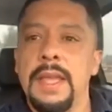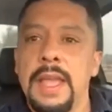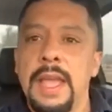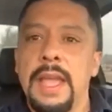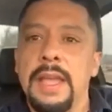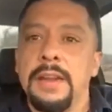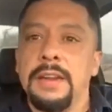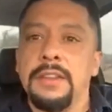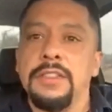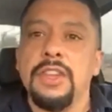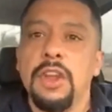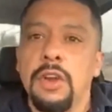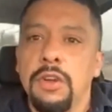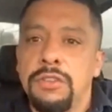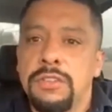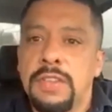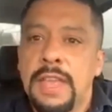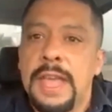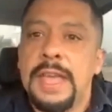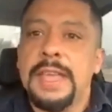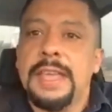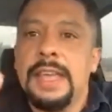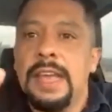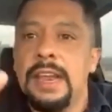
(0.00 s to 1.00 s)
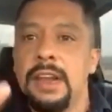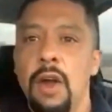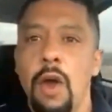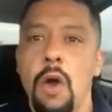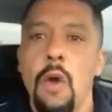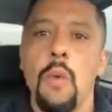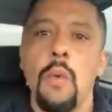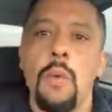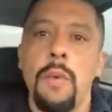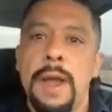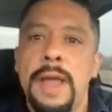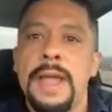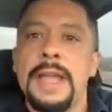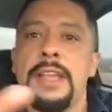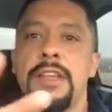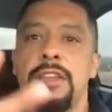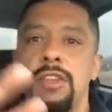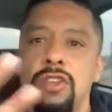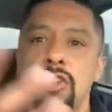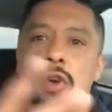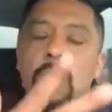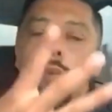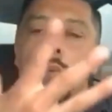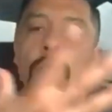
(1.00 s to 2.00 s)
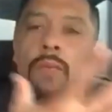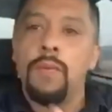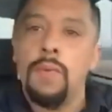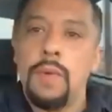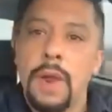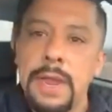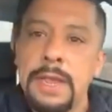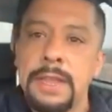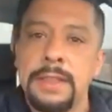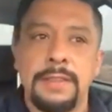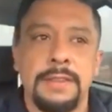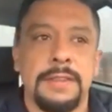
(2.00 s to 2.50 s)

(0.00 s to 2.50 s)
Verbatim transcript: and they're taking away your right.